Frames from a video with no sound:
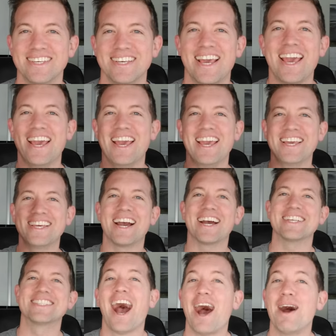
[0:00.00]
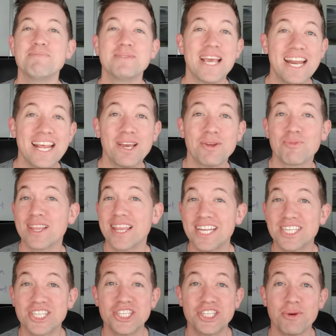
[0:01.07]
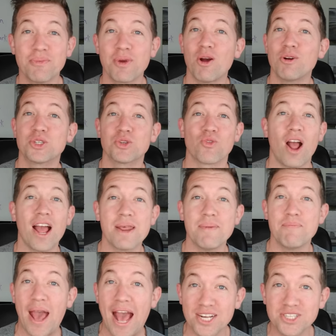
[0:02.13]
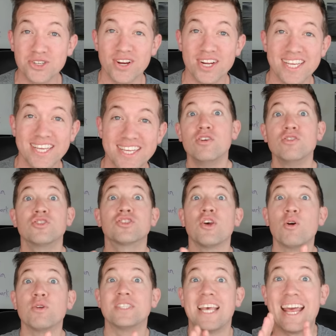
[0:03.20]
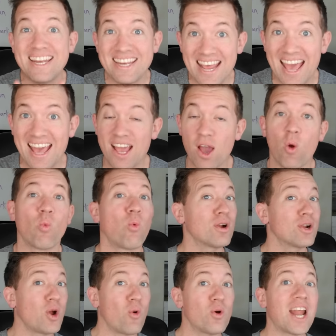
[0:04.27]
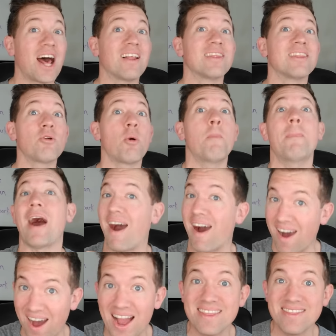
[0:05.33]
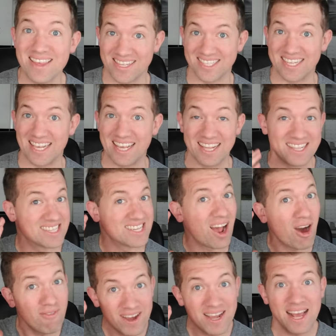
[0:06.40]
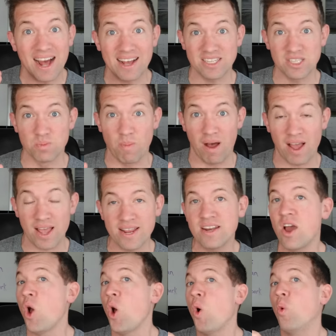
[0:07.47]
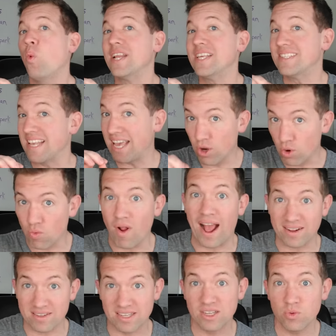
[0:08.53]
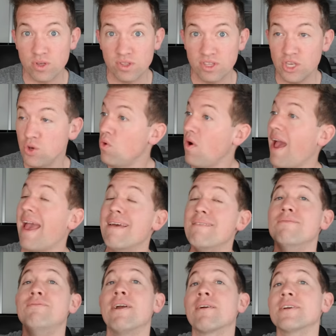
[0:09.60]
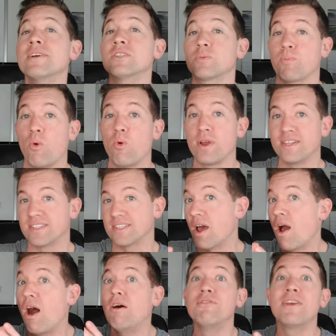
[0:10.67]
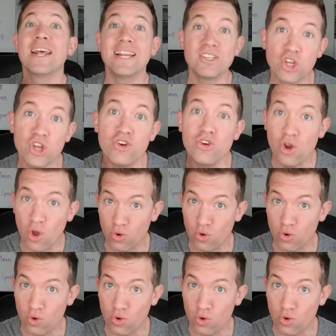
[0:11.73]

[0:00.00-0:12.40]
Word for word: Hey guys, I'm dating and relationship coach Ryan Patrick. So today we're going a little behind the scenes of a guy's mind when he's interacting with you at various points of getting to know